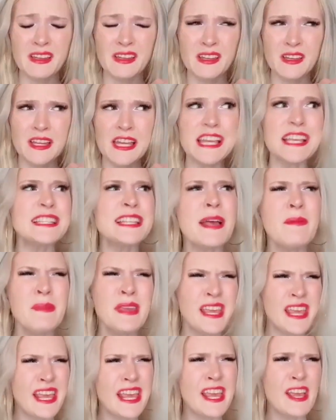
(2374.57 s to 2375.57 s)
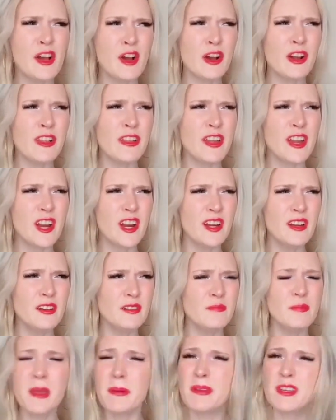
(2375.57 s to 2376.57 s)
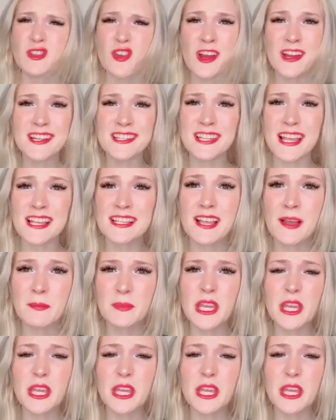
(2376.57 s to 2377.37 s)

He sent me E earlier. Maybe he's trying to say something?